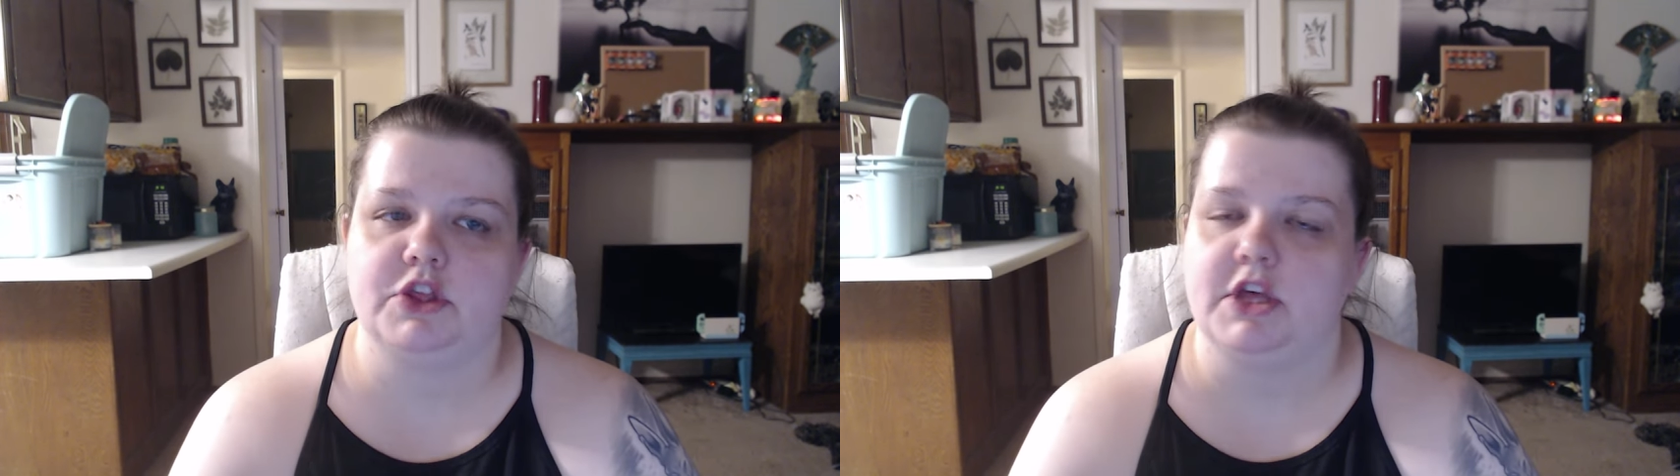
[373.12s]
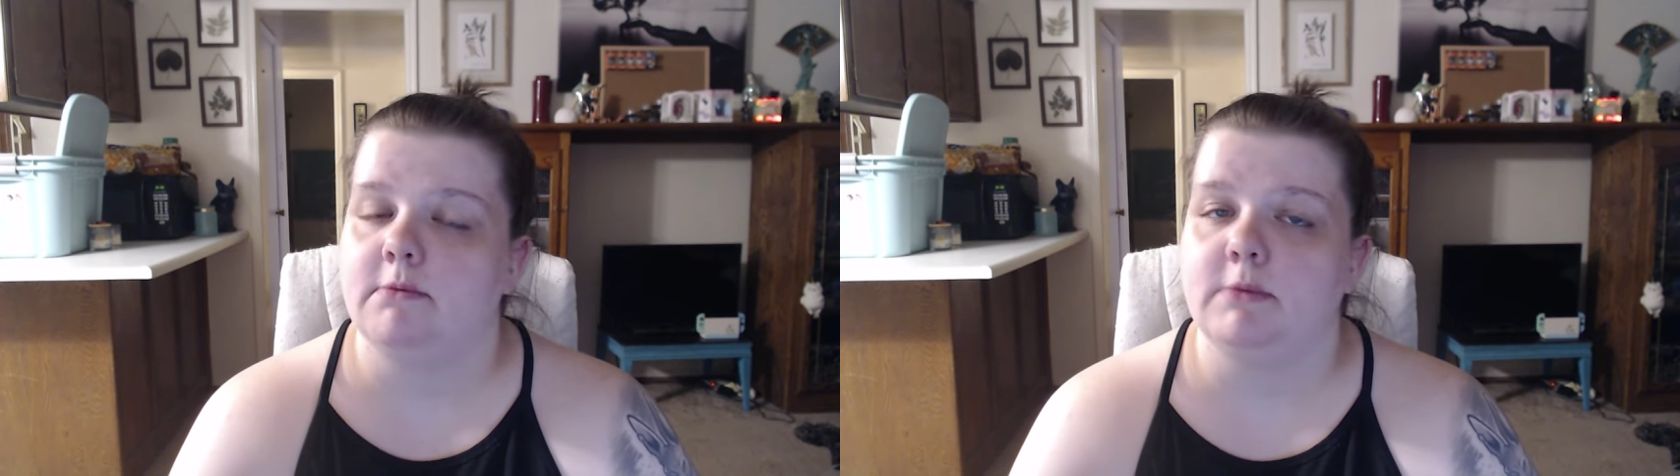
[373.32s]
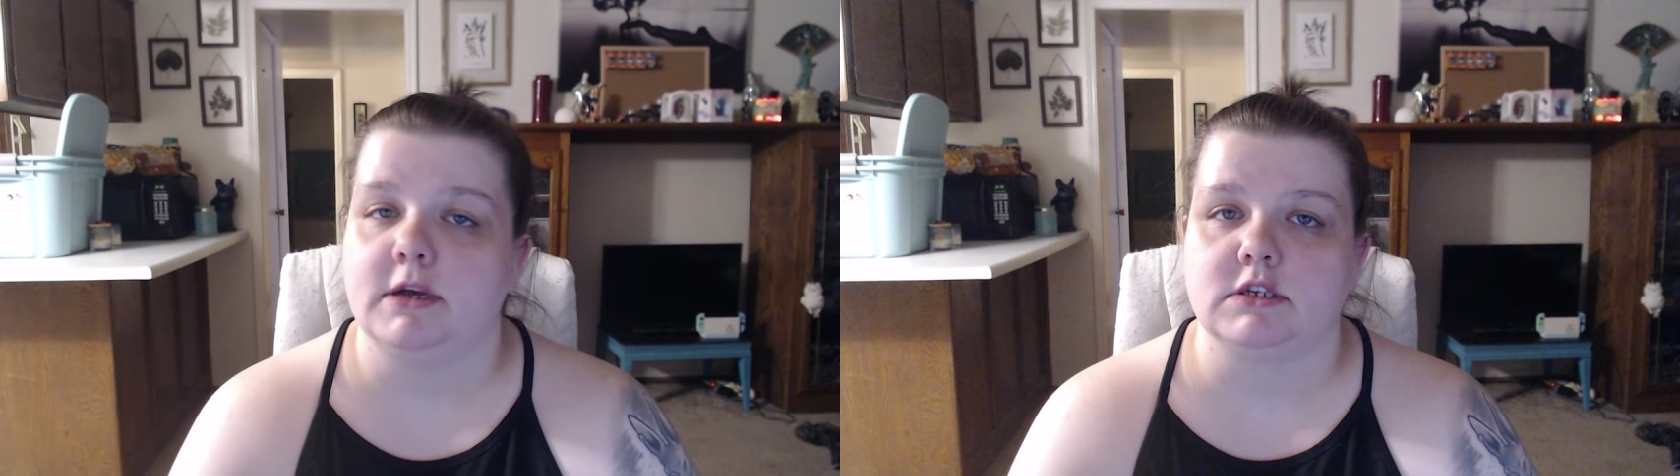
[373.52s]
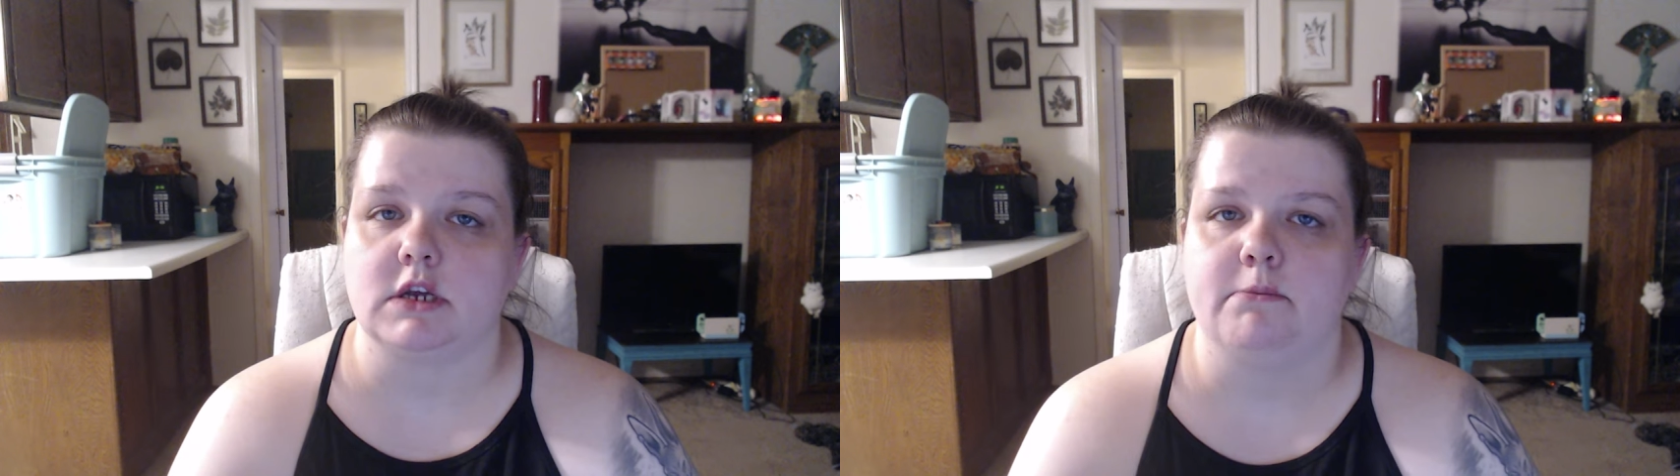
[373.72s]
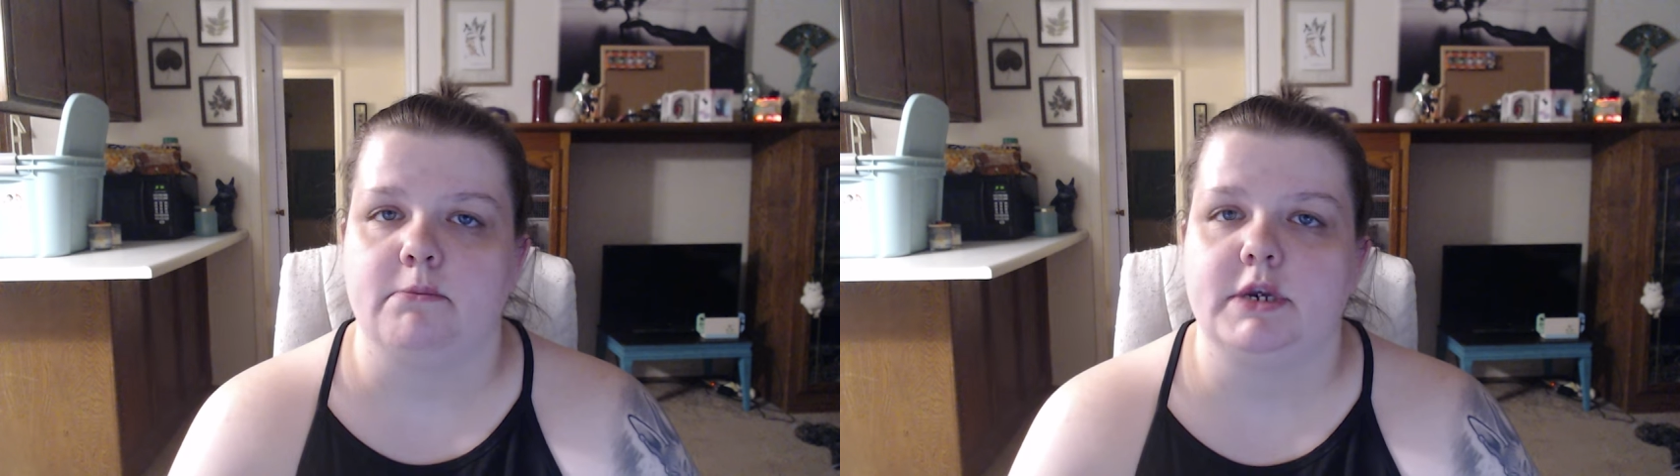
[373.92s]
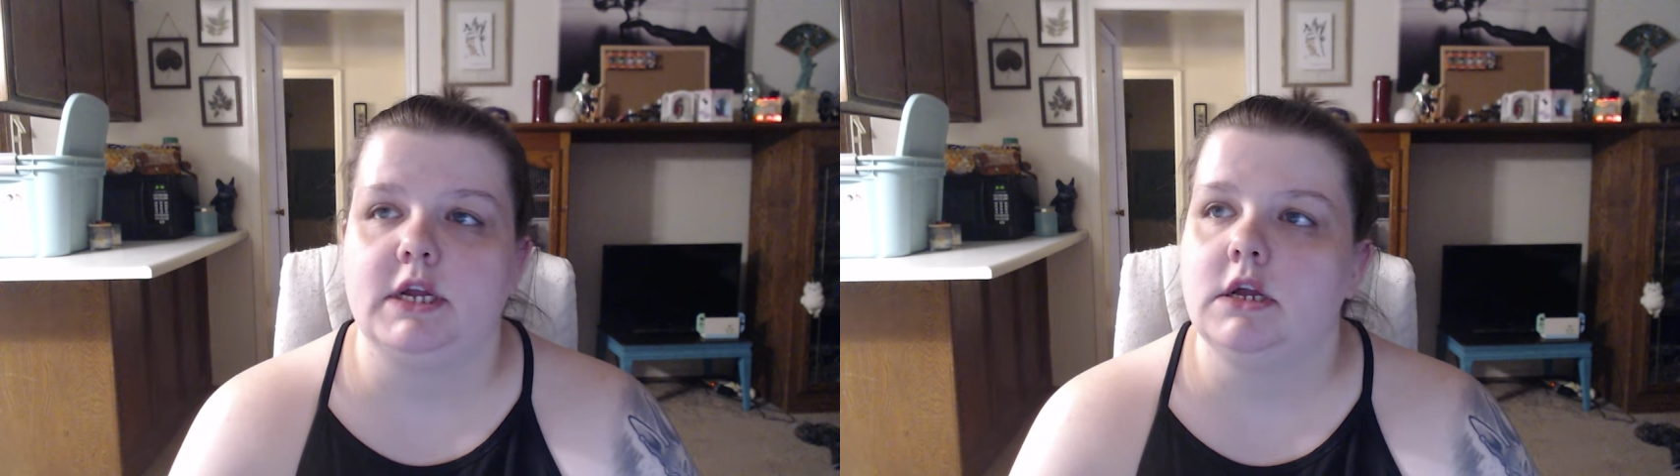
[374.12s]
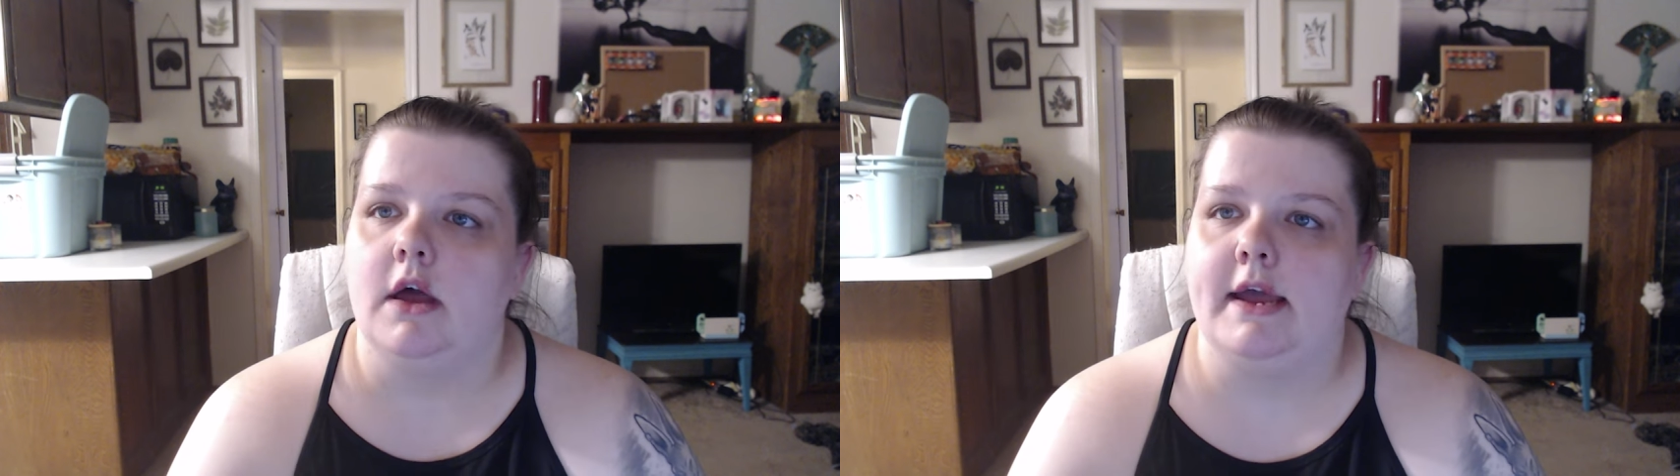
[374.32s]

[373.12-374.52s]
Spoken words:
them as a company,